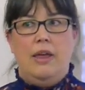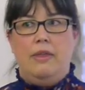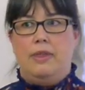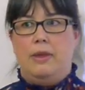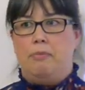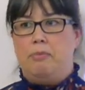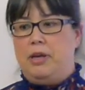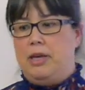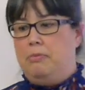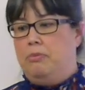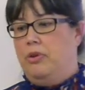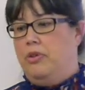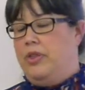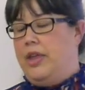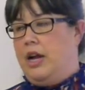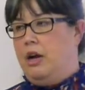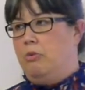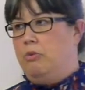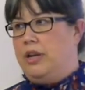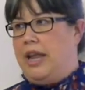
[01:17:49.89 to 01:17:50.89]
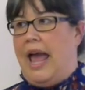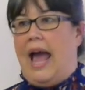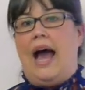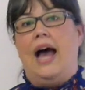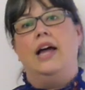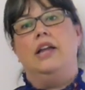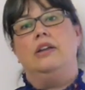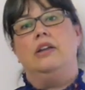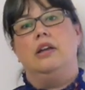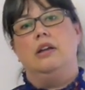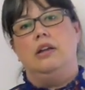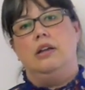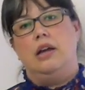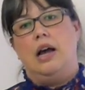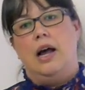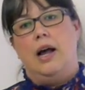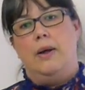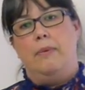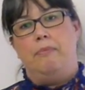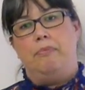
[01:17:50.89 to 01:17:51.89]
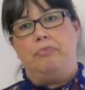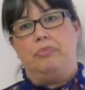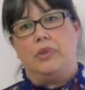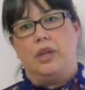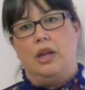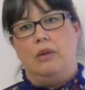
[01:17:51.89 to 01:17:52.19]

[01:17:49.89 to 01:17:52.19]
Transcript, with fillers: the people there would add um,